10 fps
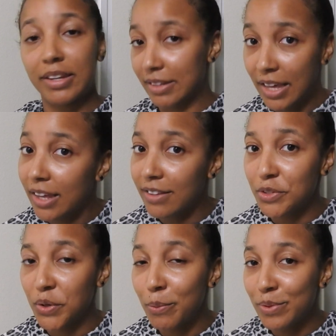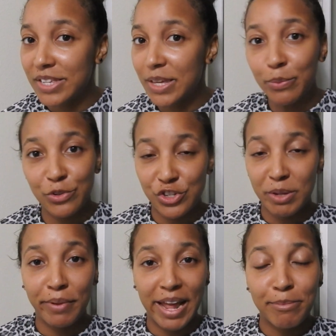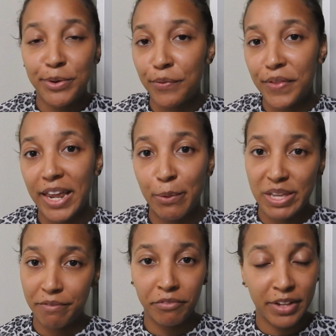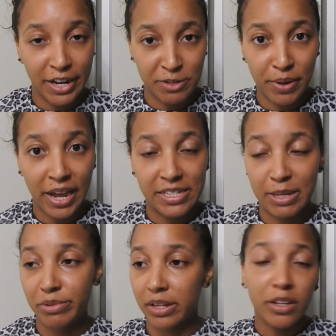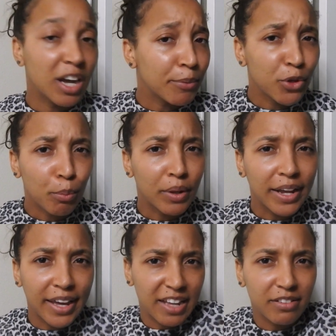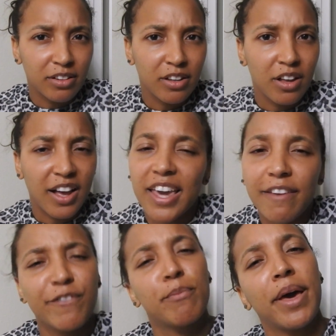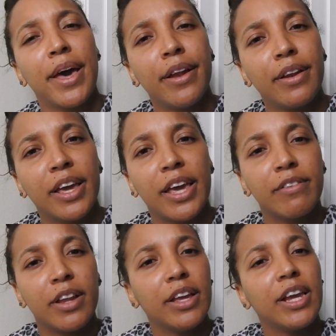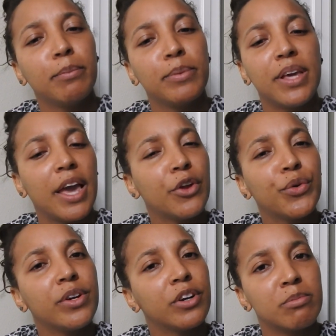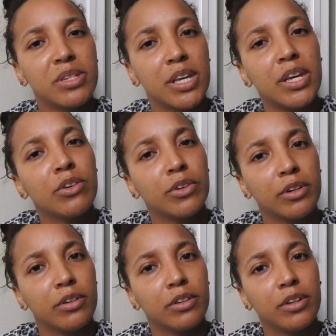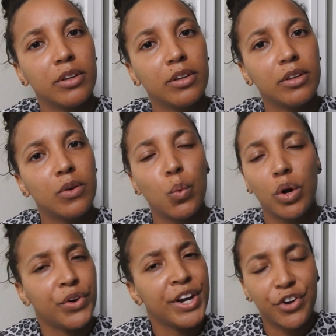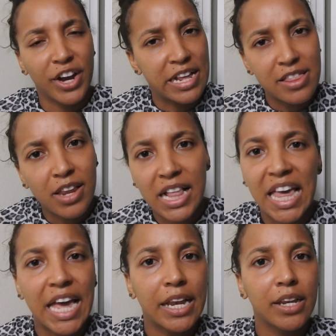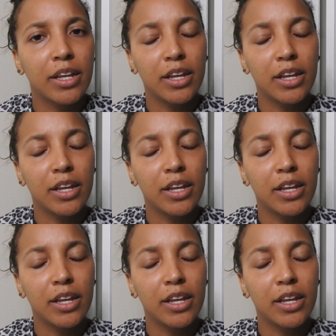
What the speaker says: yeah, so she blamed it on that. He was having flashbacks. He was like, look, I'm human. I can't feel bad. I can't be angry or upset or worried or anything like that.